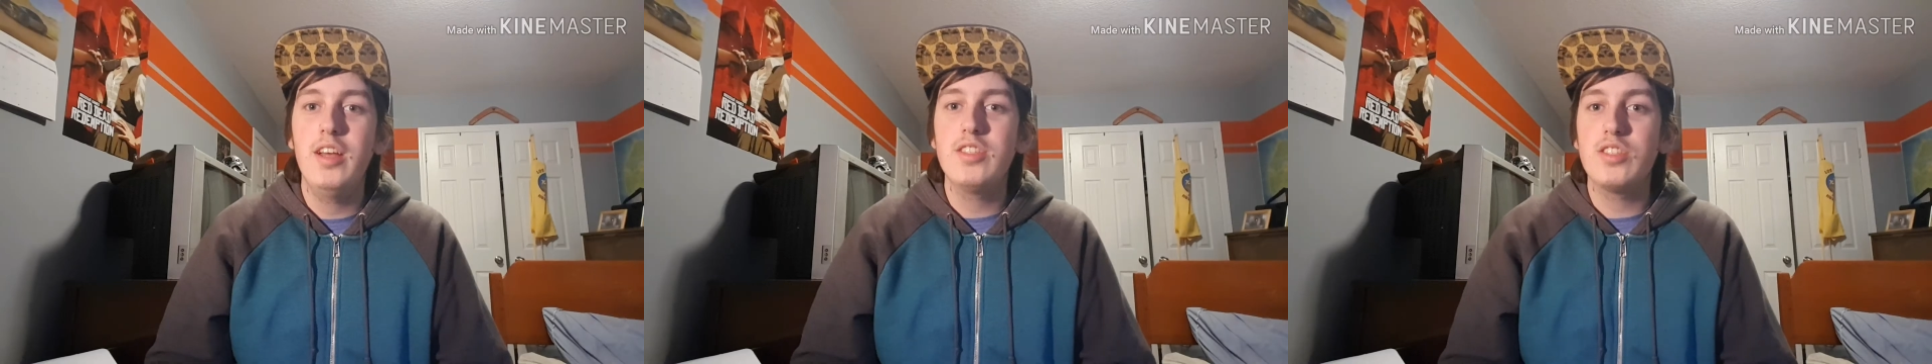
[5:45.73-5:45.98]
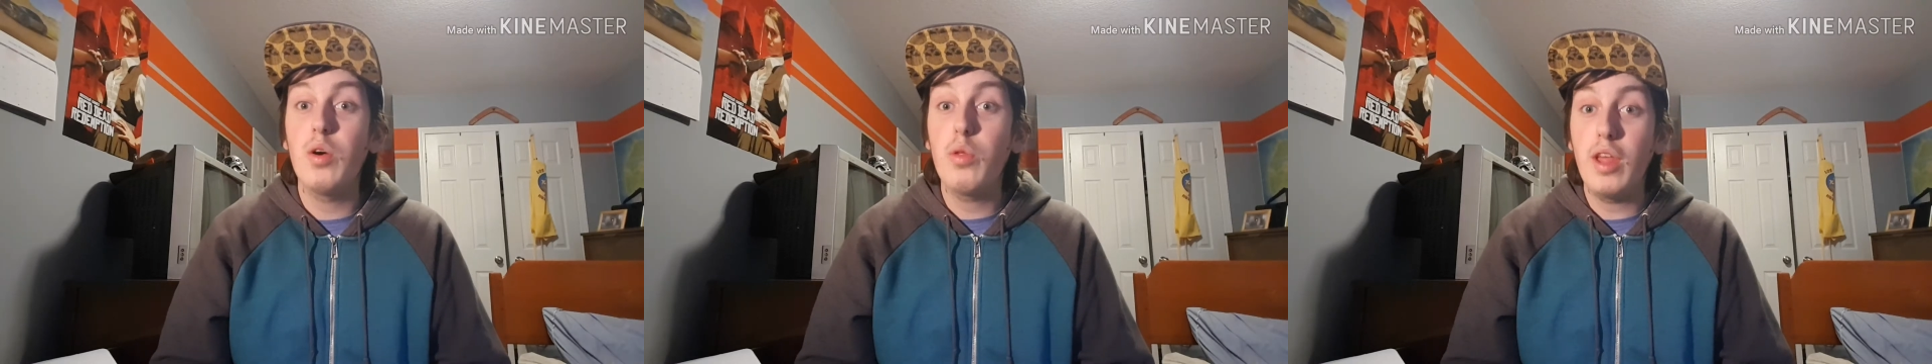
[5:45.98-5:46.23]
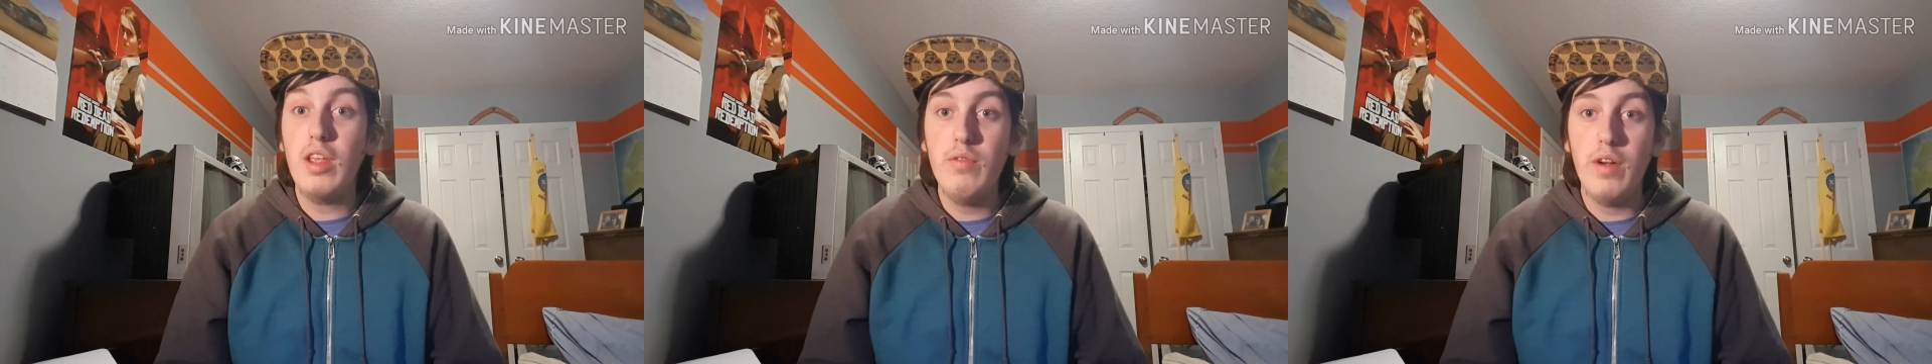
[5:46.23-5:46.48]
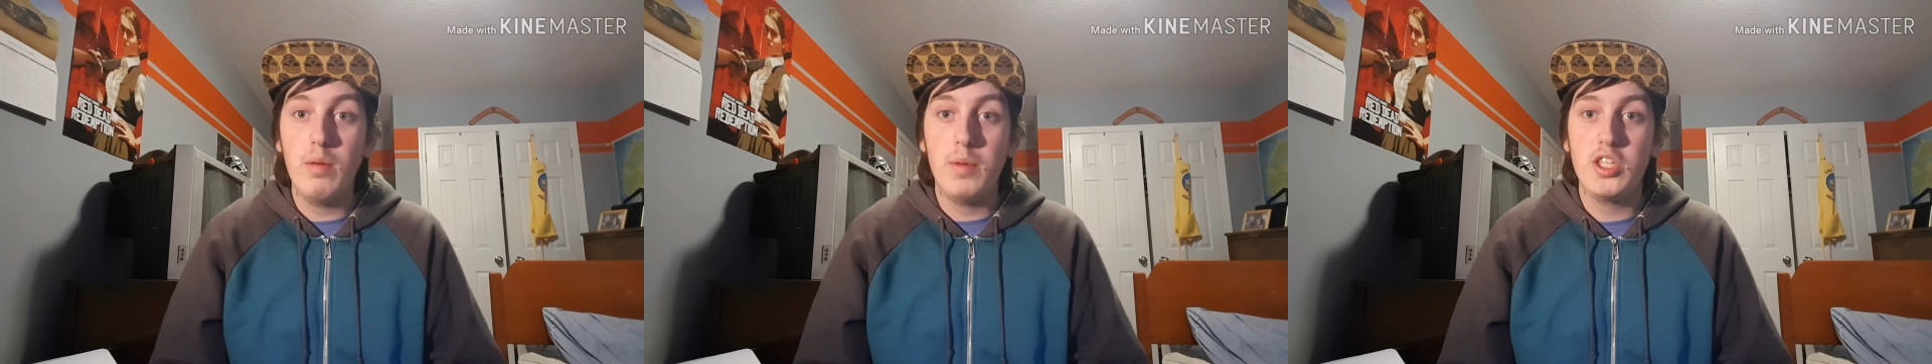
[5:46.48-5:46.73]
So thank you
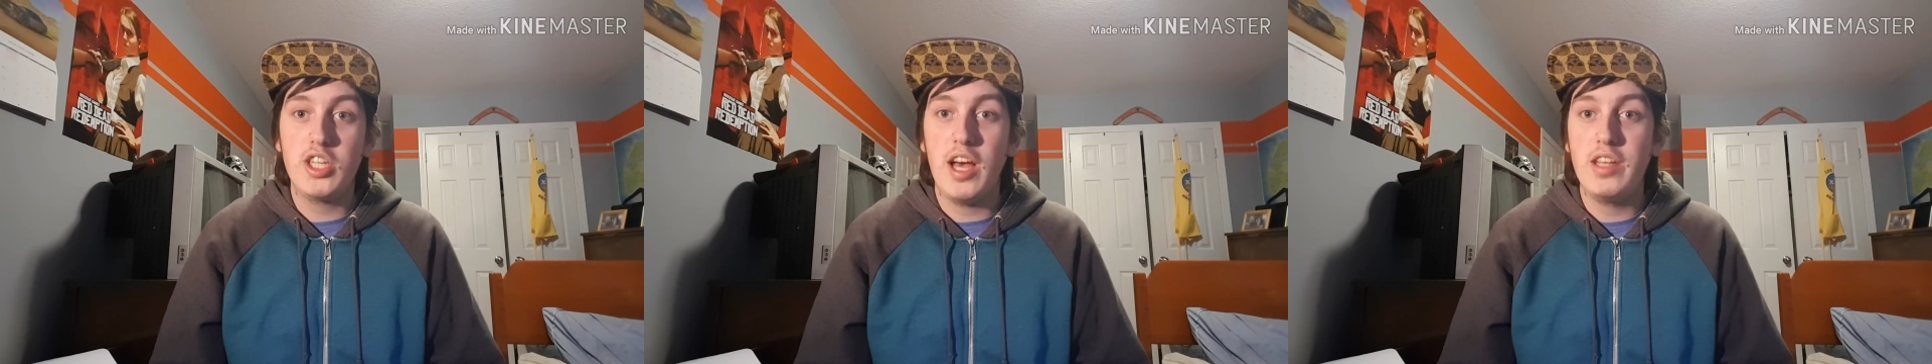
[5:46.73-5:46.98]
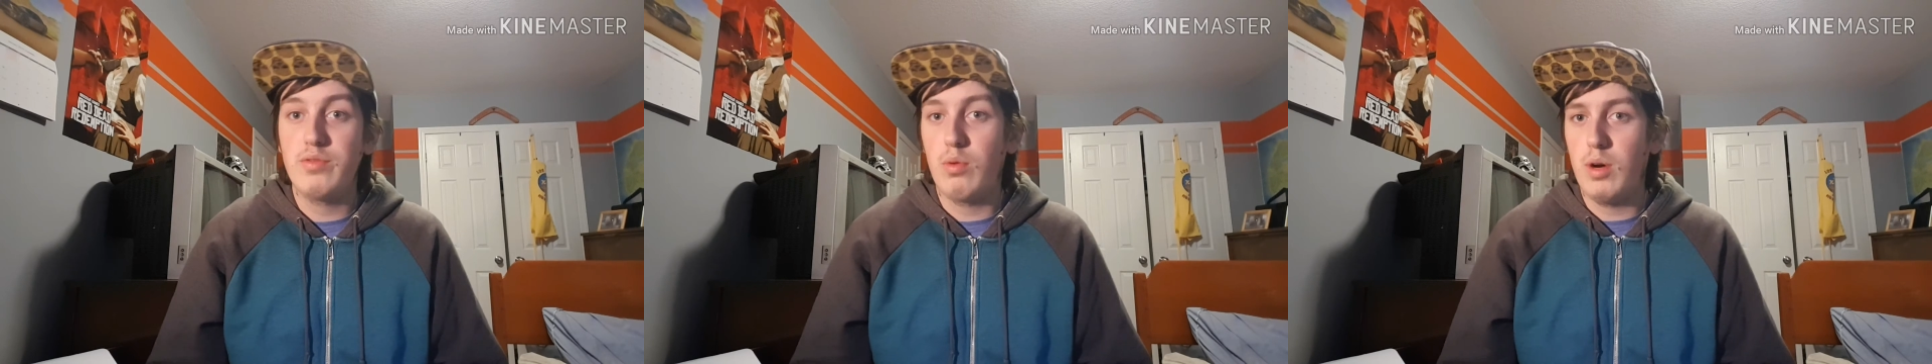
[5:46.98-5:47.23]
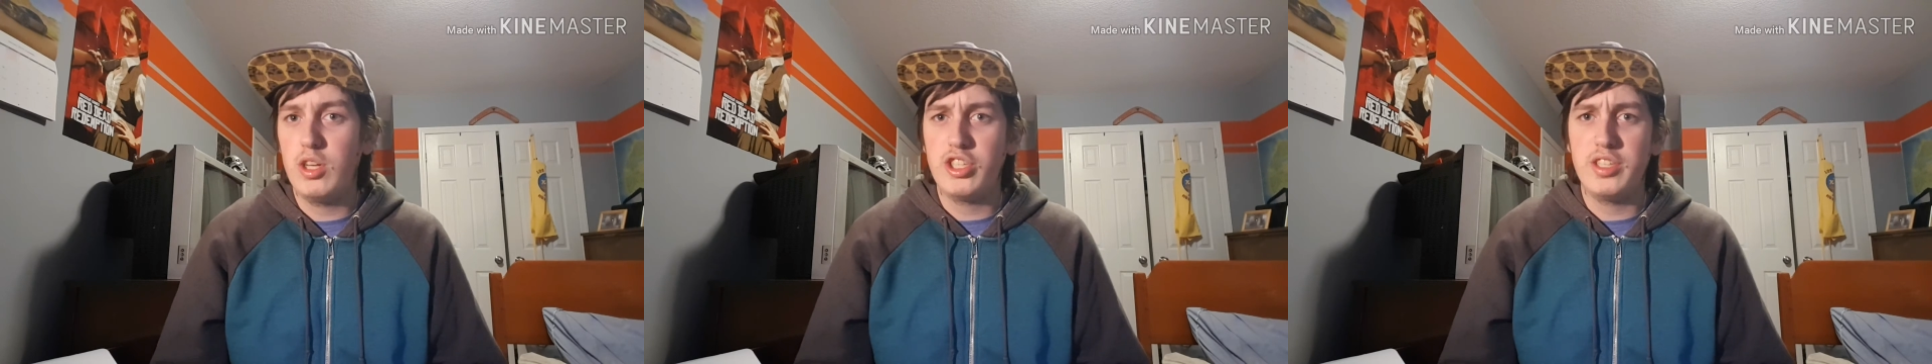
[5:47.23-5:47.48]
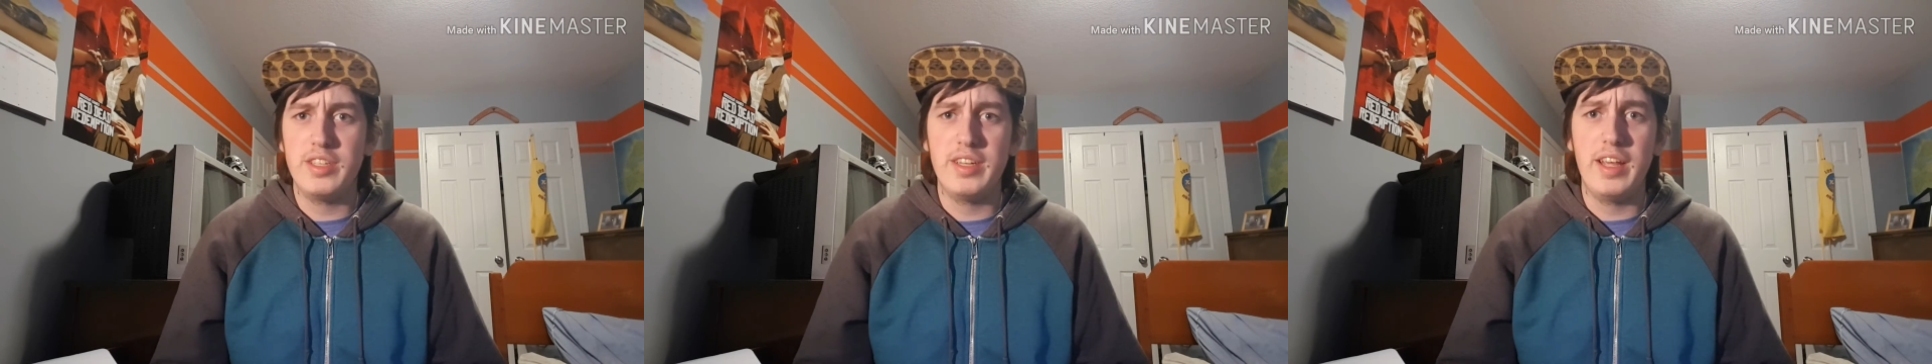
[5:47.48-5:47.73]
very much guys for
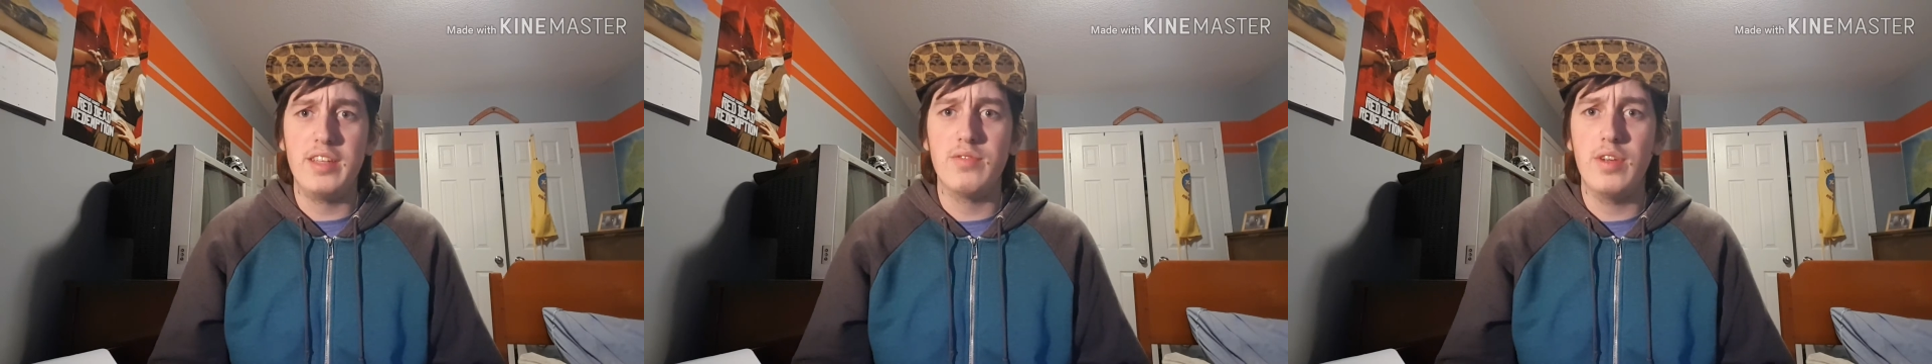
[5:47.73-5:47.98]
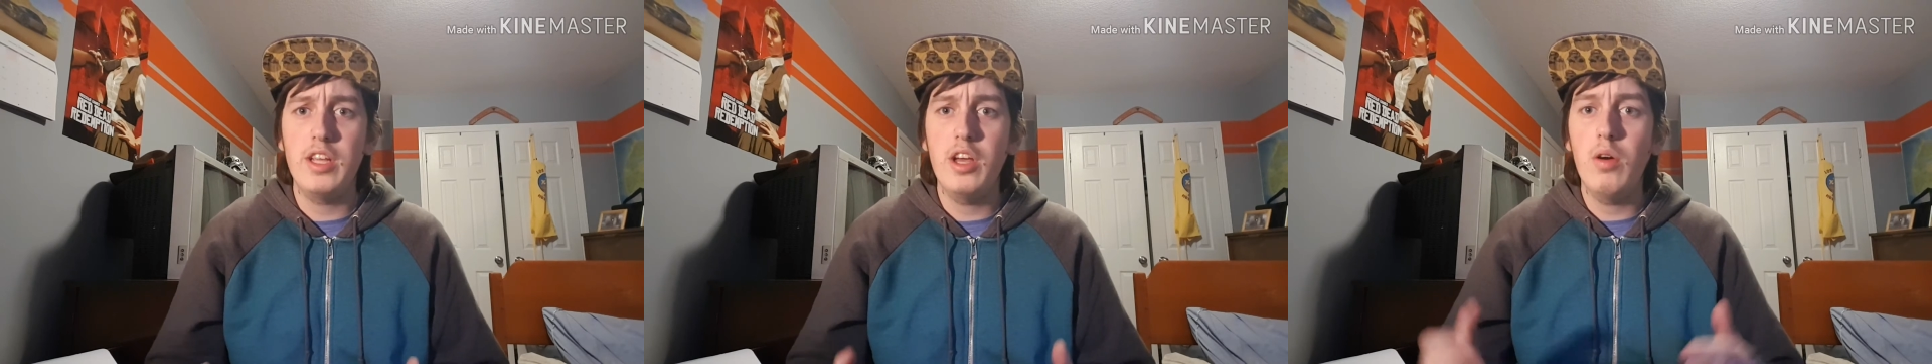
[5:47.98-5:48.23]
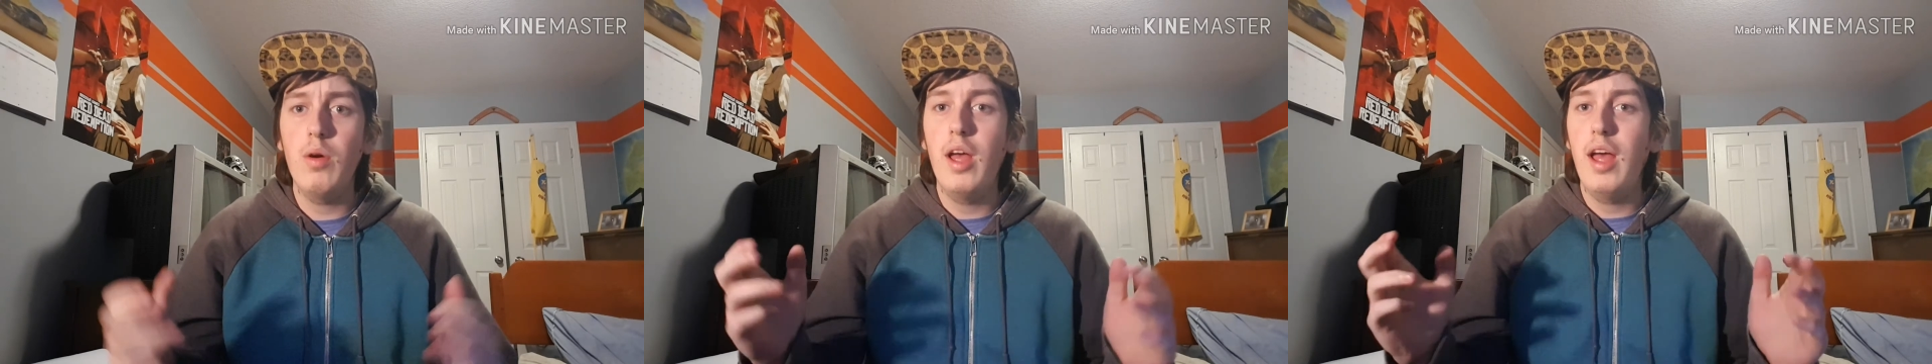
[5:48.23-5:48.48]
watching today's video.